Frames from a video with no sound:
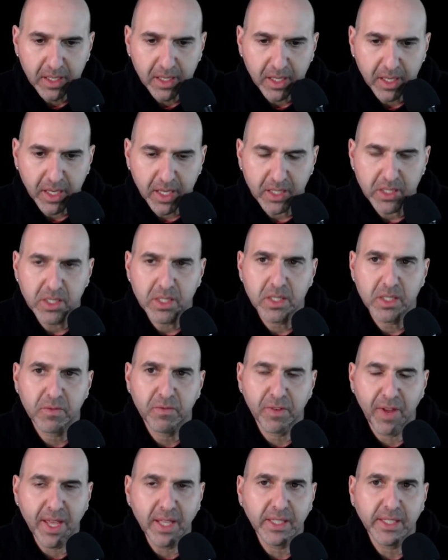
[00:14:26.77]
its
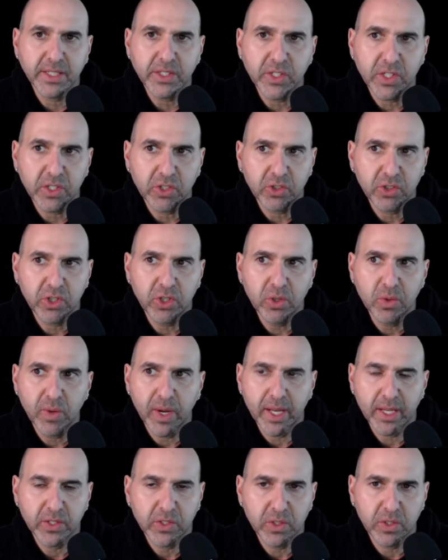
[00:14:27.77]
valence is
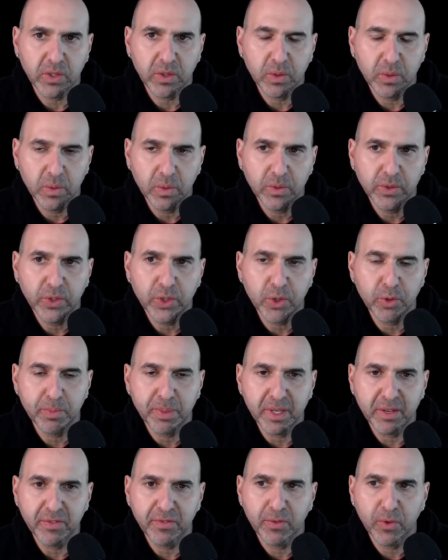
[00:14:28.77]
2s2,
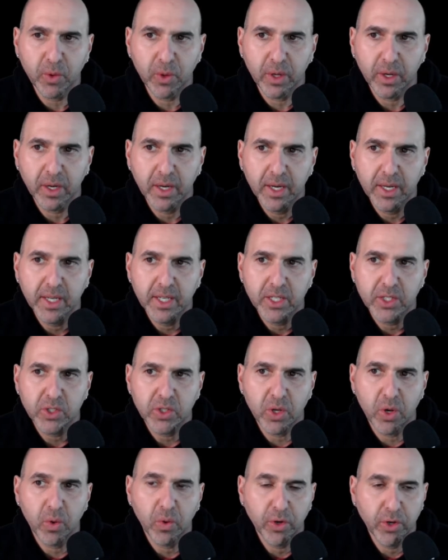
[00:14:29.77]
2p4.
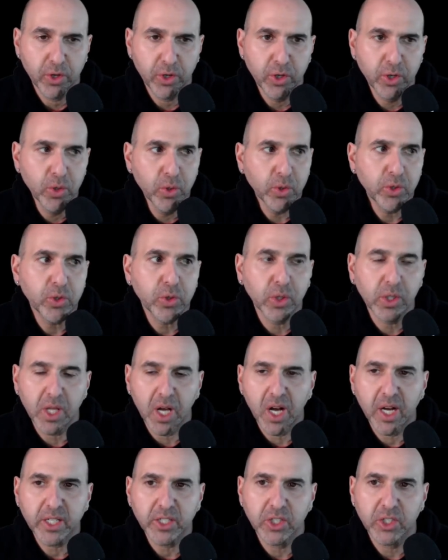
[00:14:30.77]
So neutral
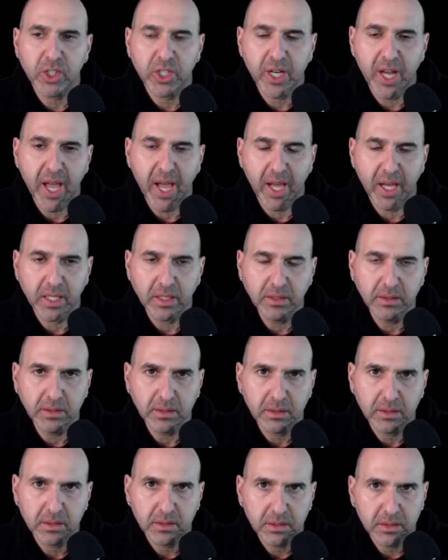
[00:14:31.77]
oxygen has
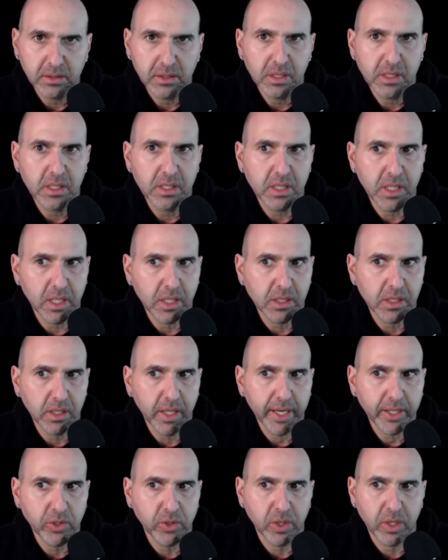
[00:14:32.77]
6
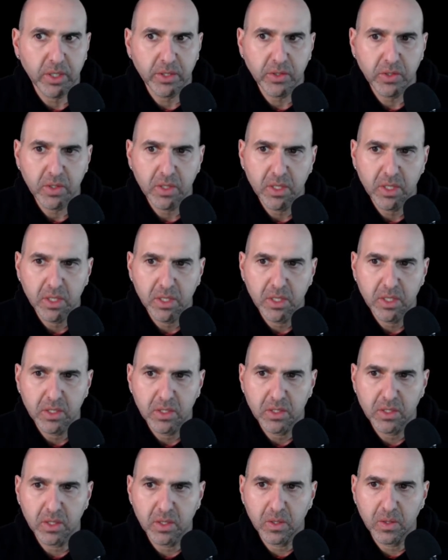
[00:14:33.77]
electrons.
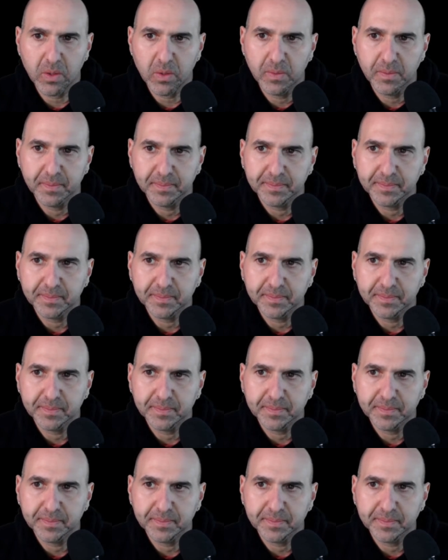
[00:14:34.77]
So